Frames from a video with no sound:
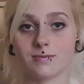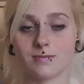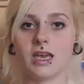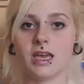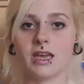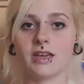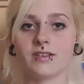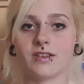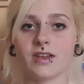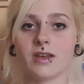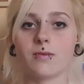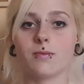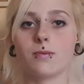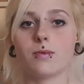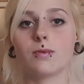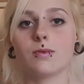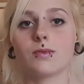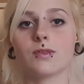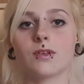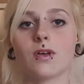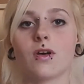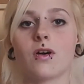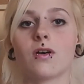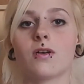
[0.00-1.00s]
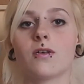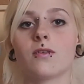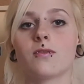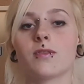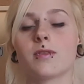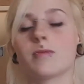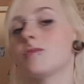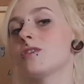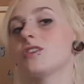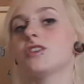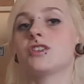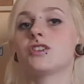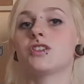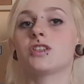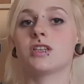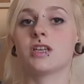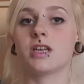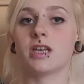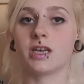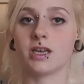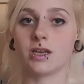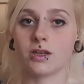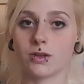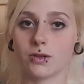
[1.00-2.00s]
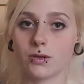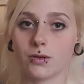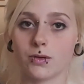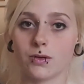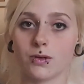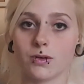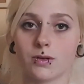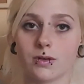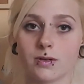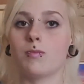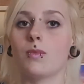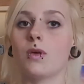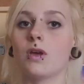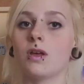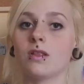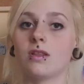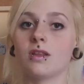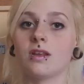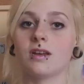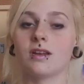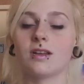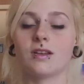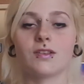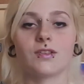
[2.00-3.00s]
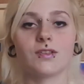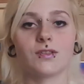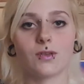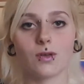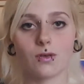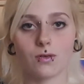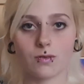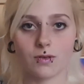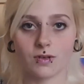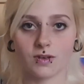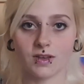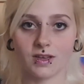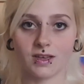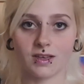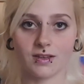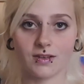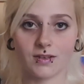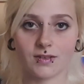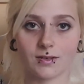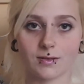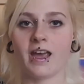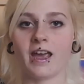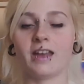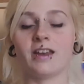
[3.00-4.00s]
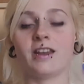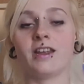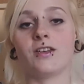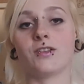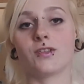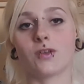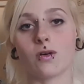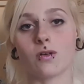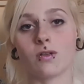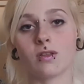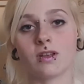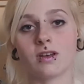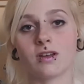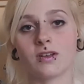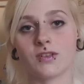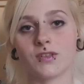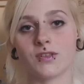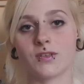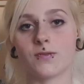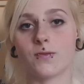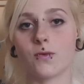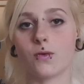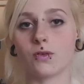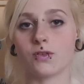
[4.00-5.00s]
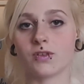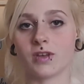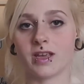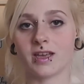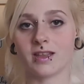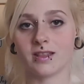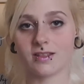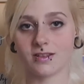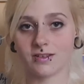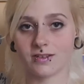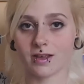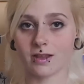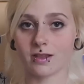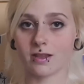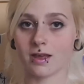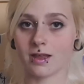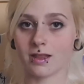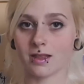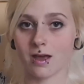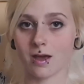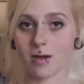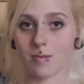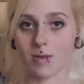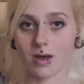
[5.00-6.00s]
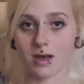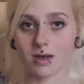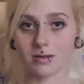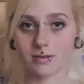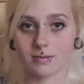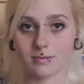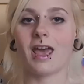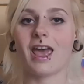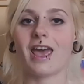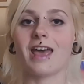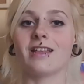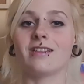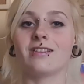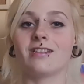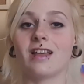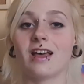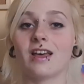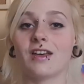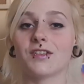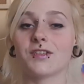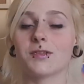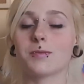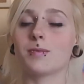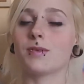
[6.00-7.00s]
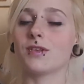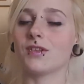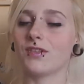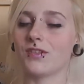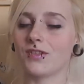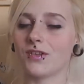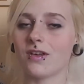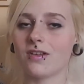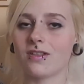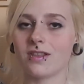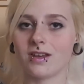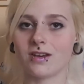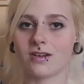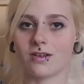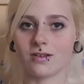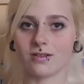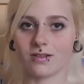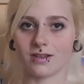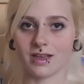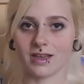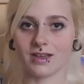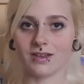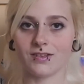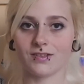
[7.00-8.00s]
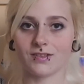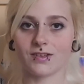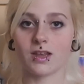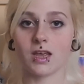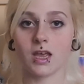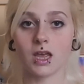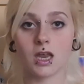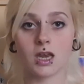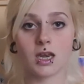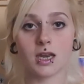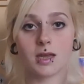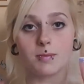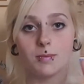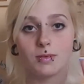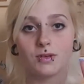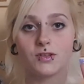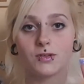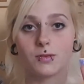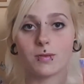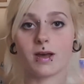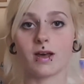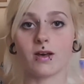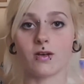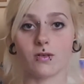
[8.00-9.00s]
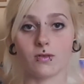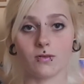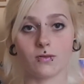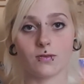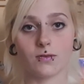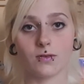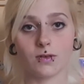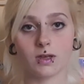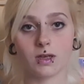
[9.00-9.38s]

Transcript: Examples of the magician include Merlin, Socrates, and His Holiness the 14th Dalai Lama. And last but certainly not least, number 12,